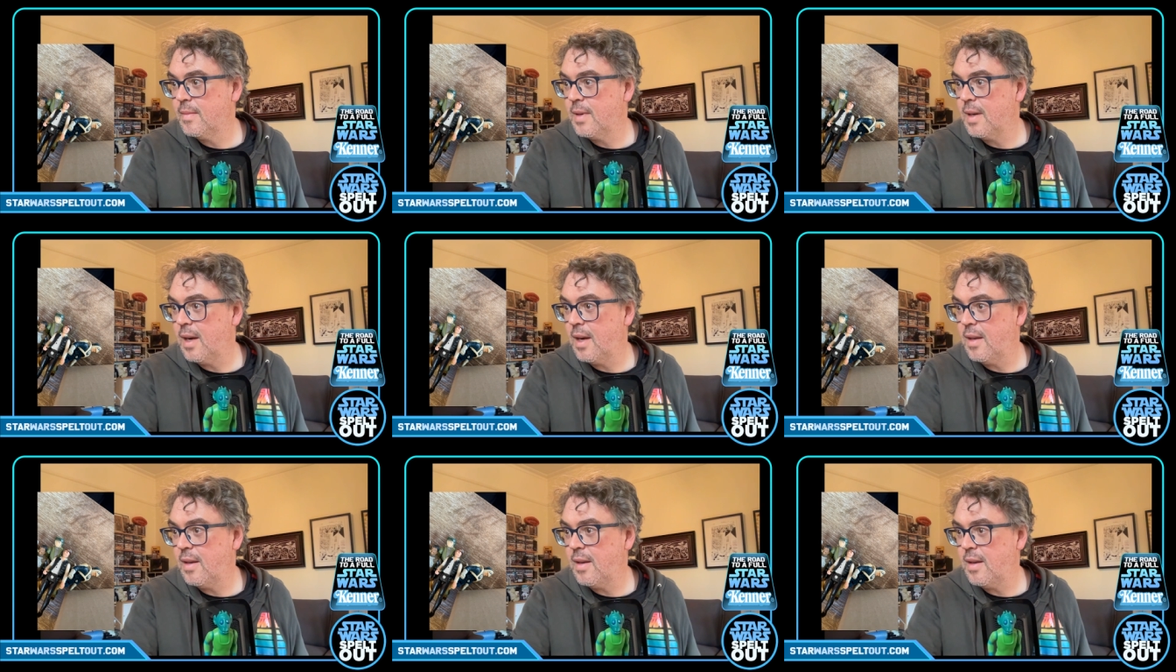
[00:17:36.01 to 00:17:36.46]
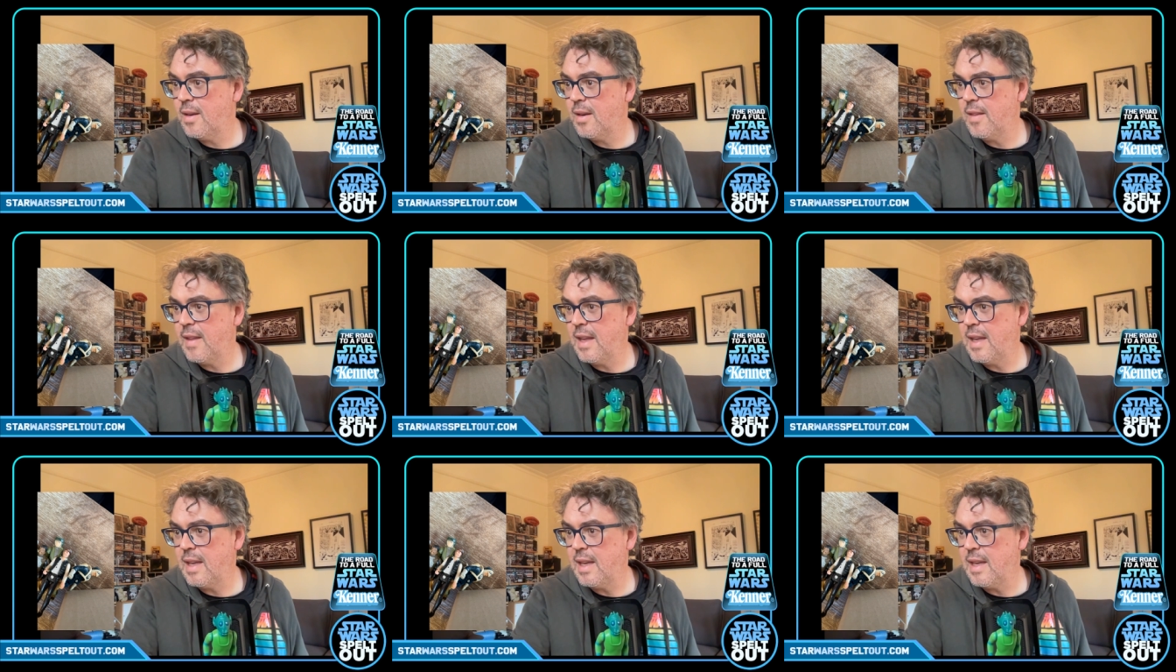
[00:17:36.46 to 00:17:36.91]
I don't
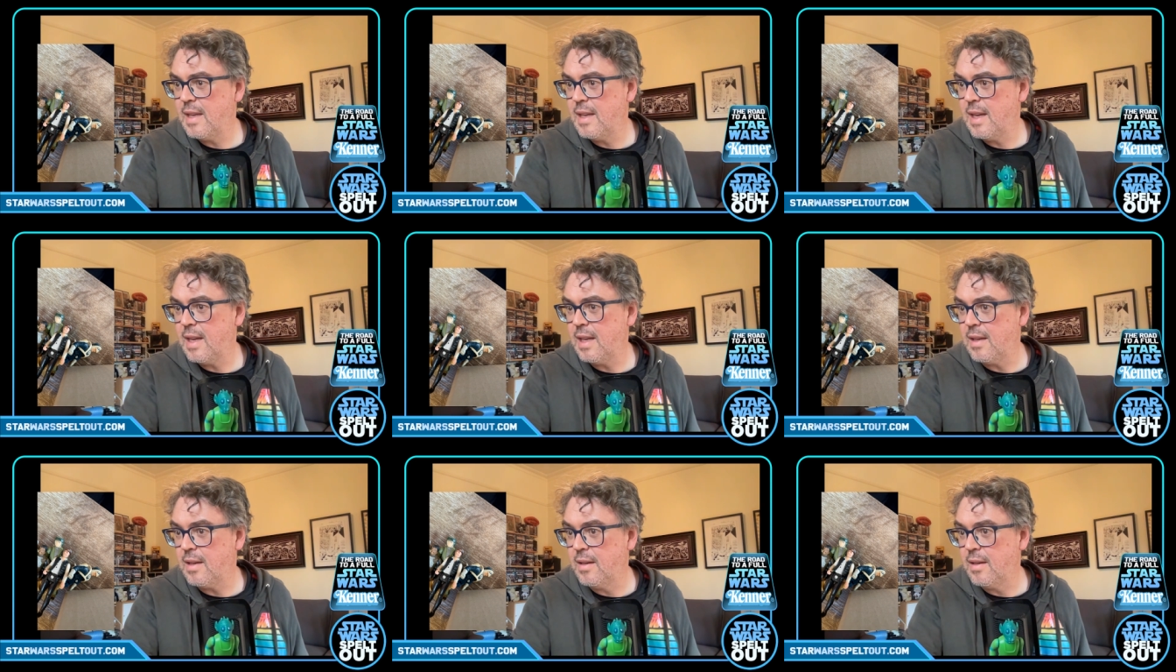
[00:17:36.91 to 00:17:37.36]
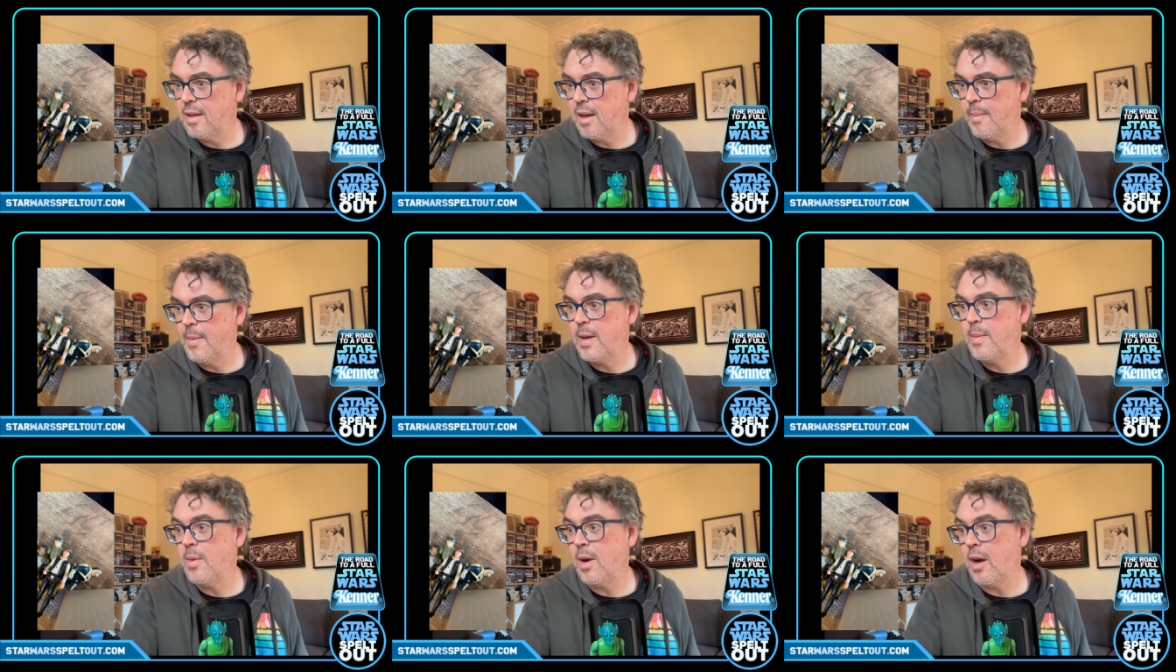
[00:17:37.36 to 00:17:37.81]
think he did. I
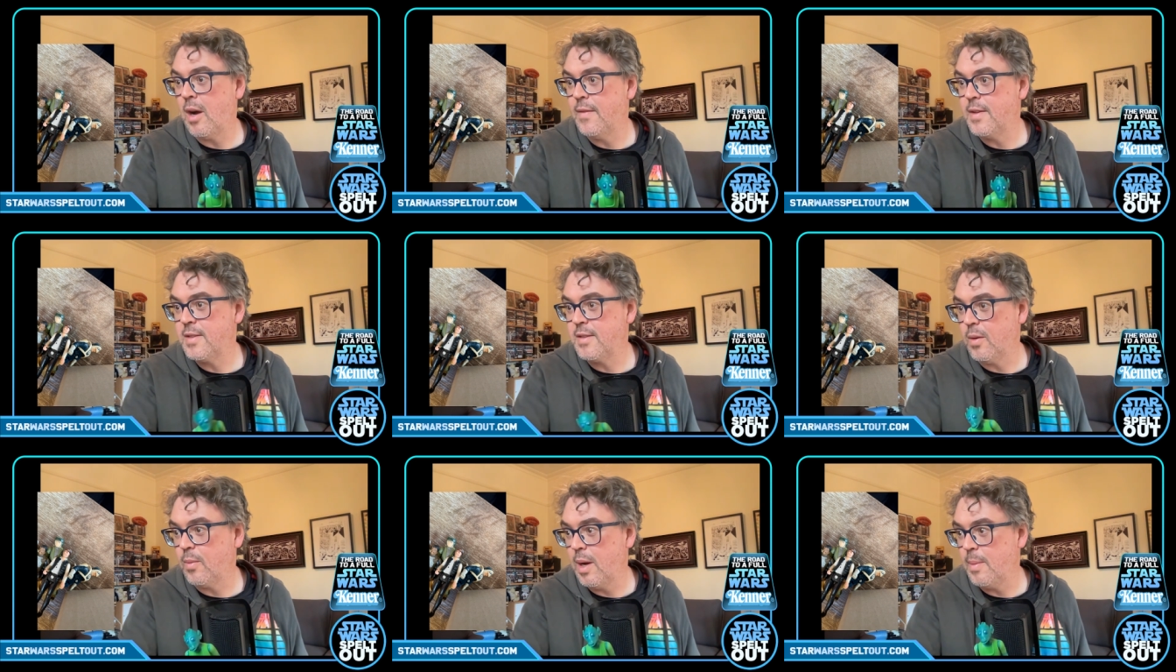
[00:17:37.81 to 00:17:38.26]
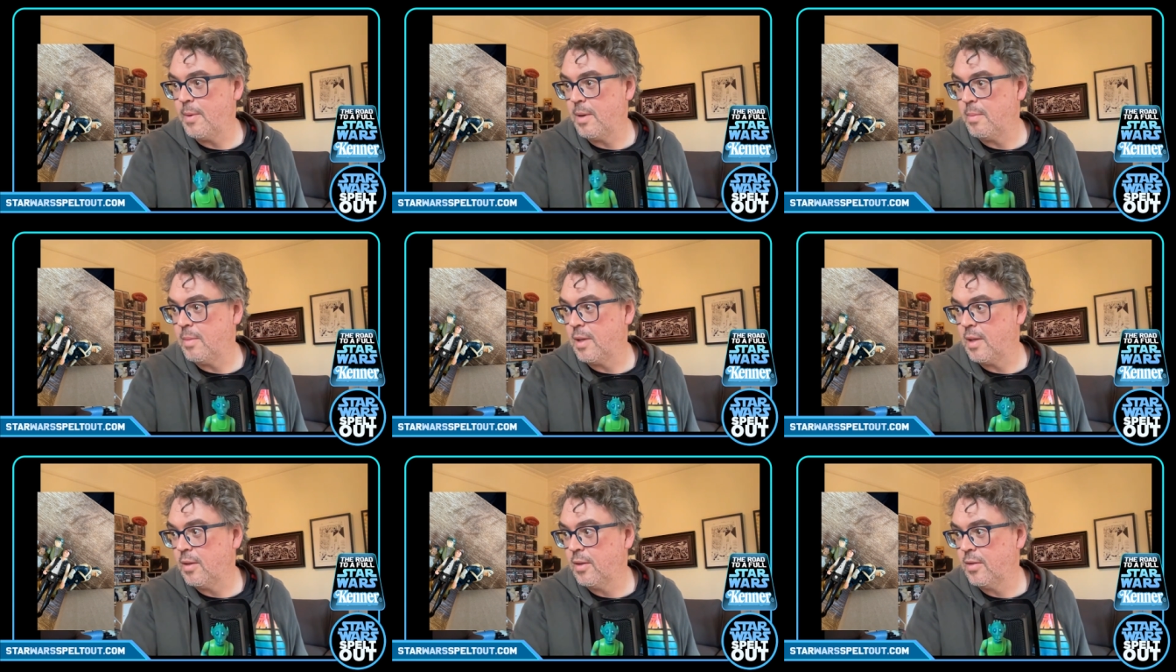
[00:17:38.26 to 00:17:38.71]
mean, obviously a weapon,
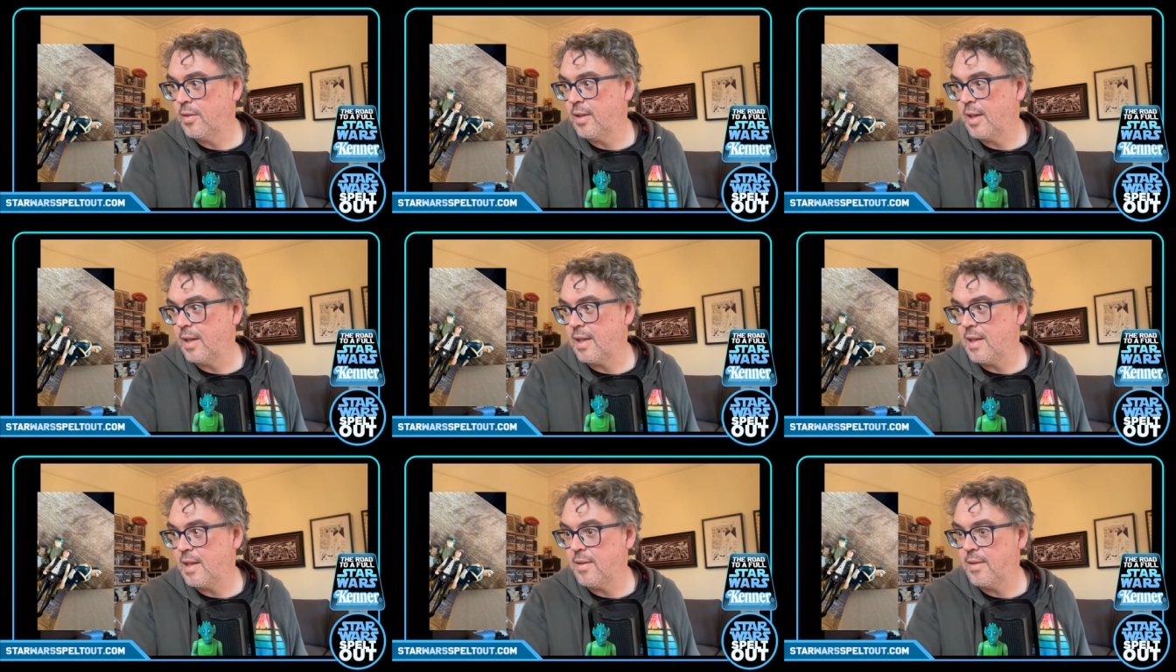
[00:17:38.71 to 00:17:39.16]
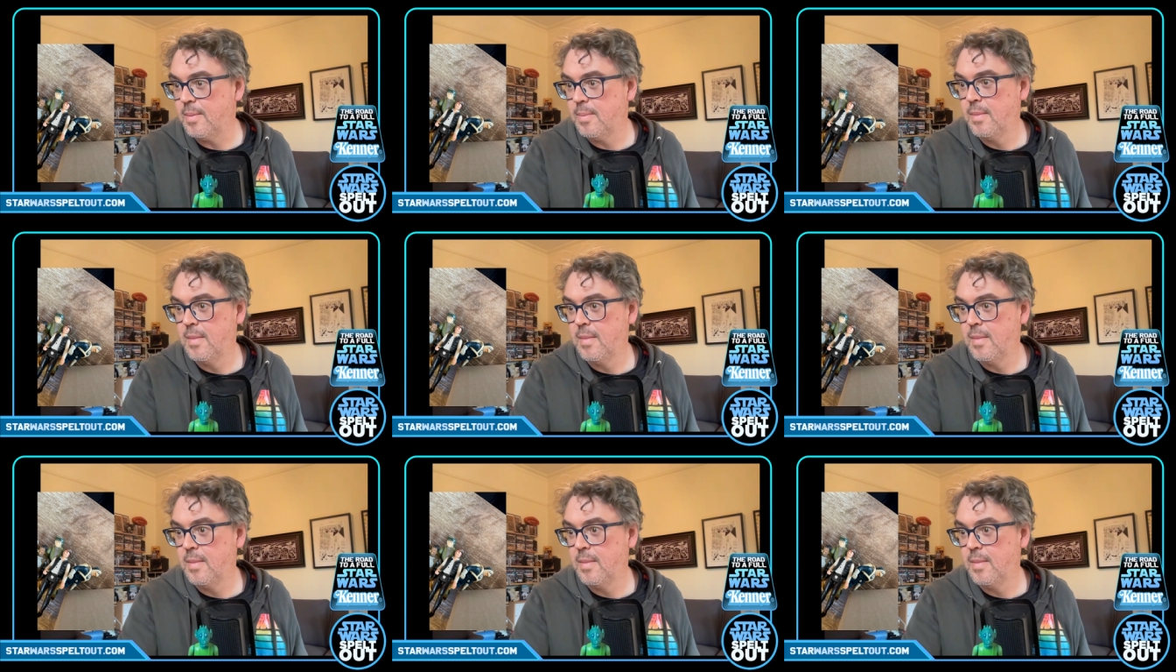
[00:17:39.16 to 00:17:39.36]
but it looks like he's